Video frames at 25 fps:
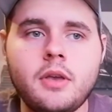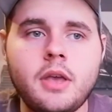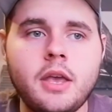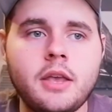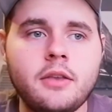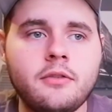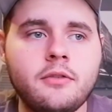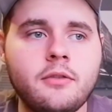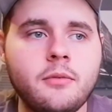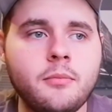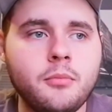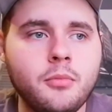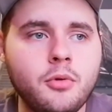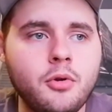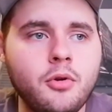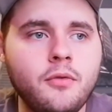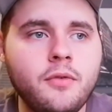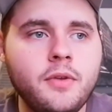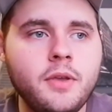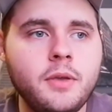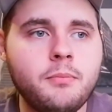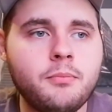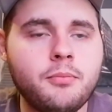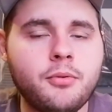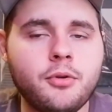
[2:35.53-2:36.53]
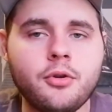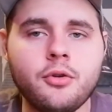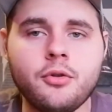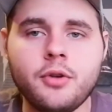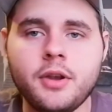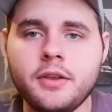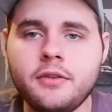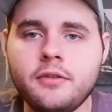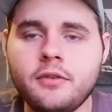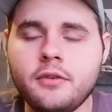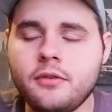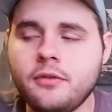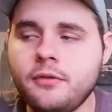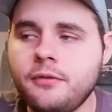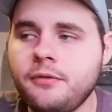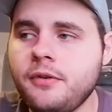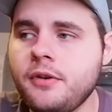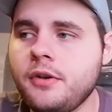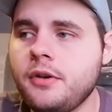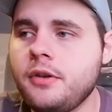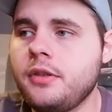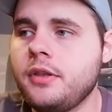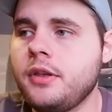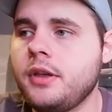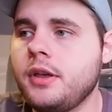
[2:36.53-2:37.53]
as the movie progresses
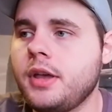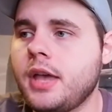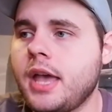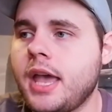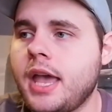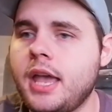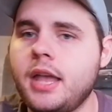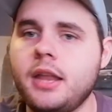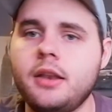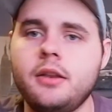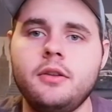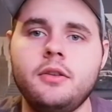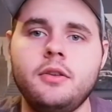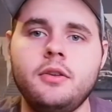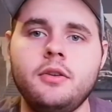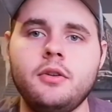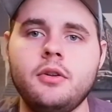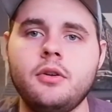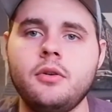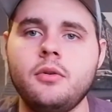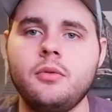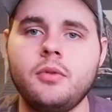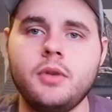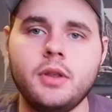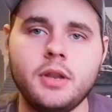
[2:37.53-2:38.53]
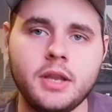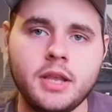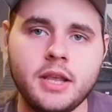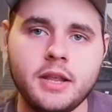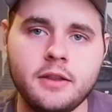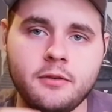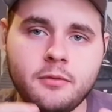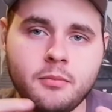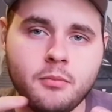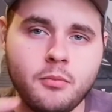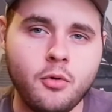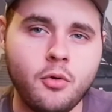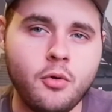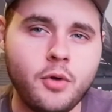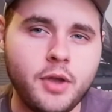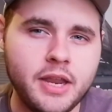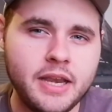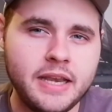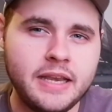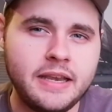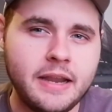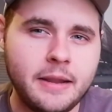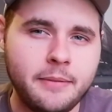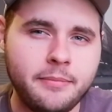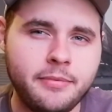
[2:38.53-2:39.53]
further and it gets more
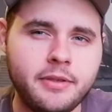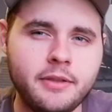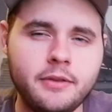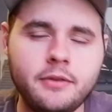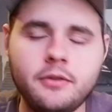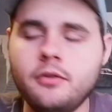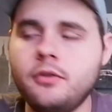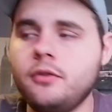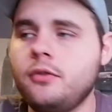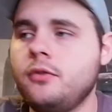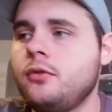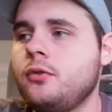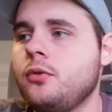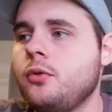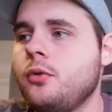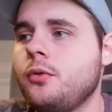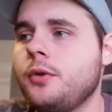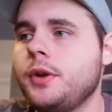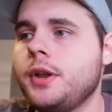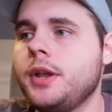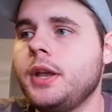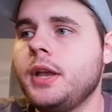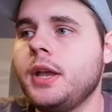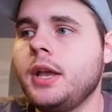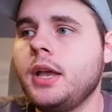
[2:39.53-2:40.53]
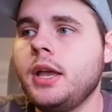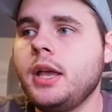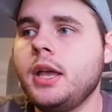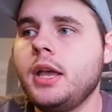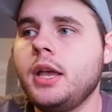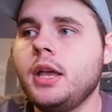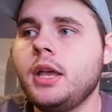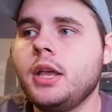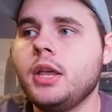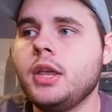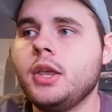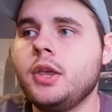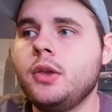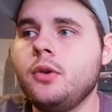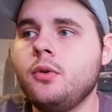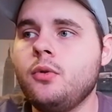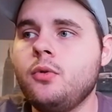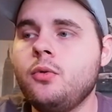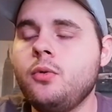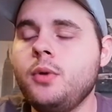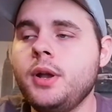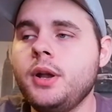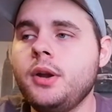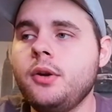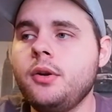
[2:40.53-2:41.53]
in depth into the story, you
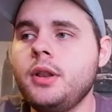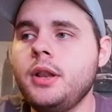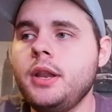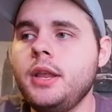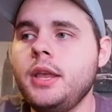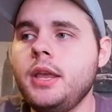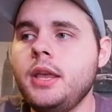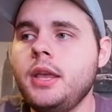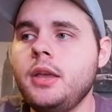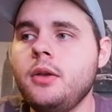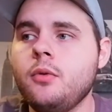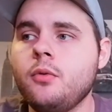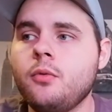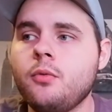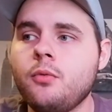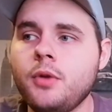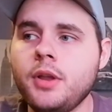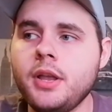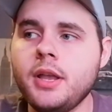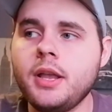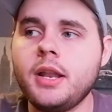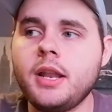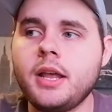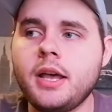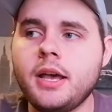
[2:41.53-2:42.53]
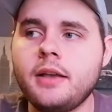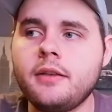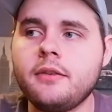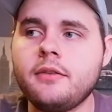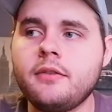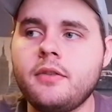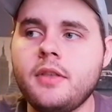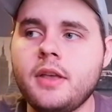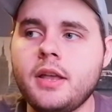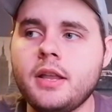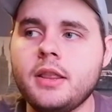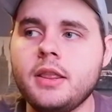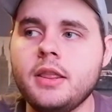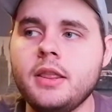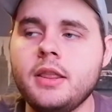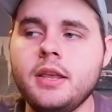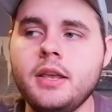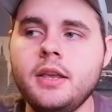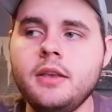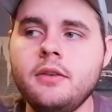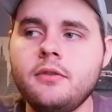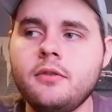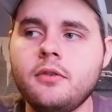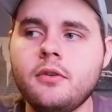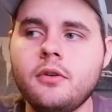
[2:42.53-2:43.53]
quickly realize that
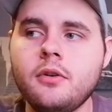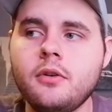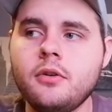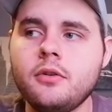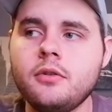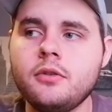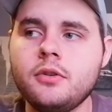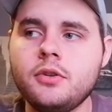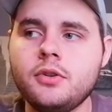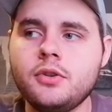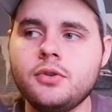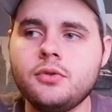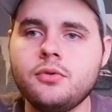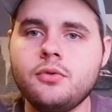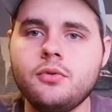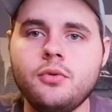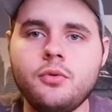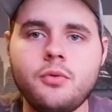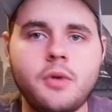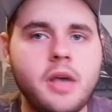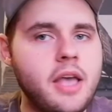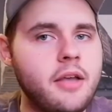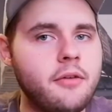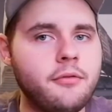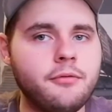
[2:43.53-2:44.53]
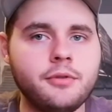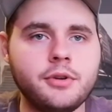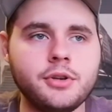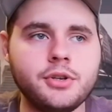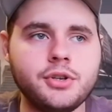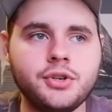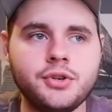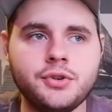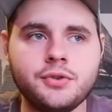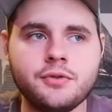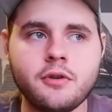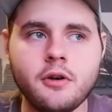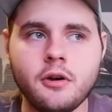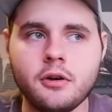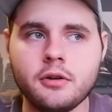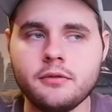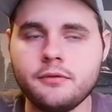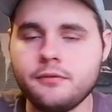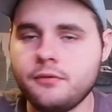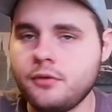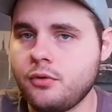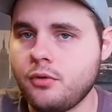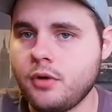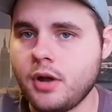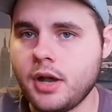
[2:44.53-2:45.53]
these aren't your average
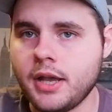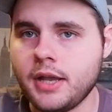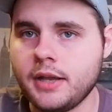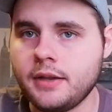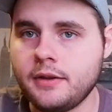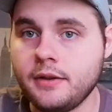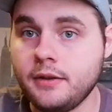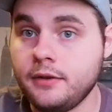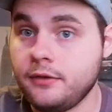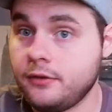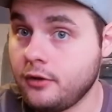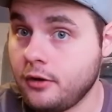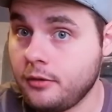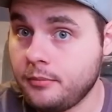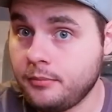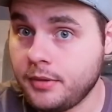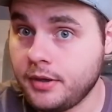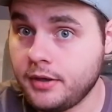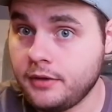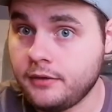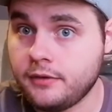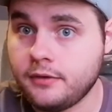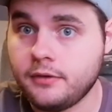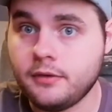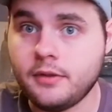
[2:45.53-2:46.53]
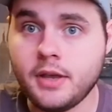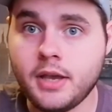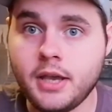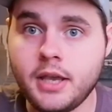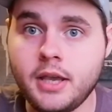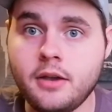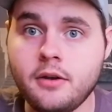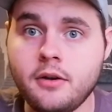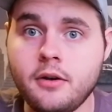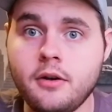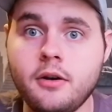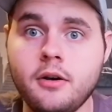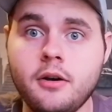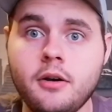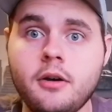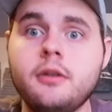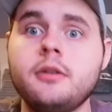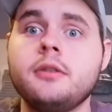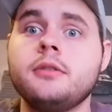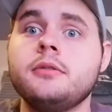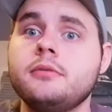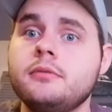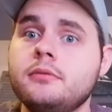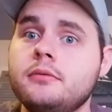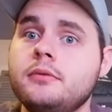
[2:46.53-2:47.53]
garden variety zombies. They
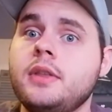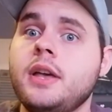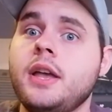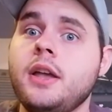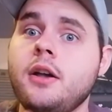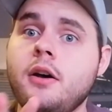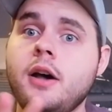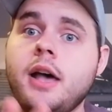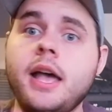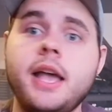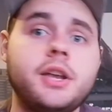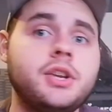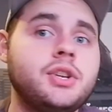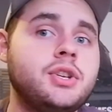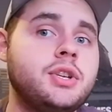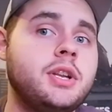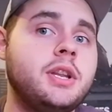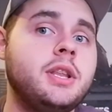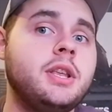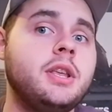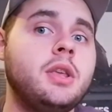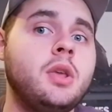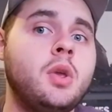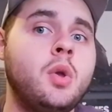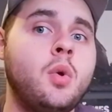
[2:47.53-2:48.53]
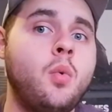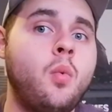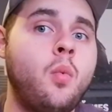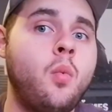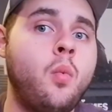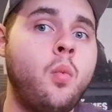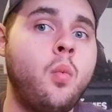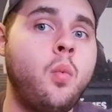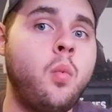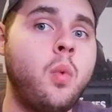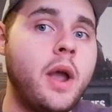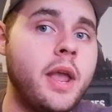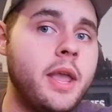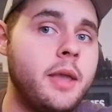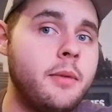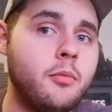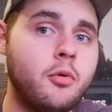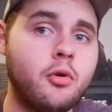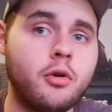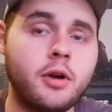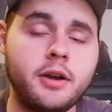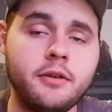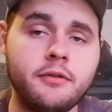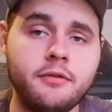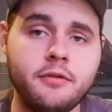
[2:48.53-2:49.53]
are actually way
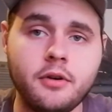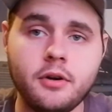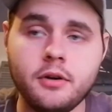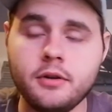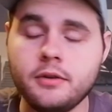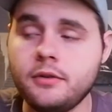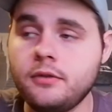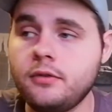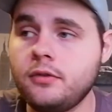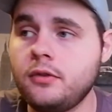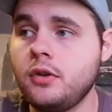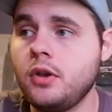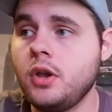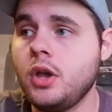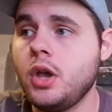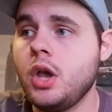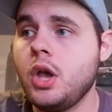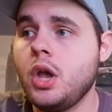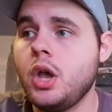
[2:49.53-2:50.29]
more advanced,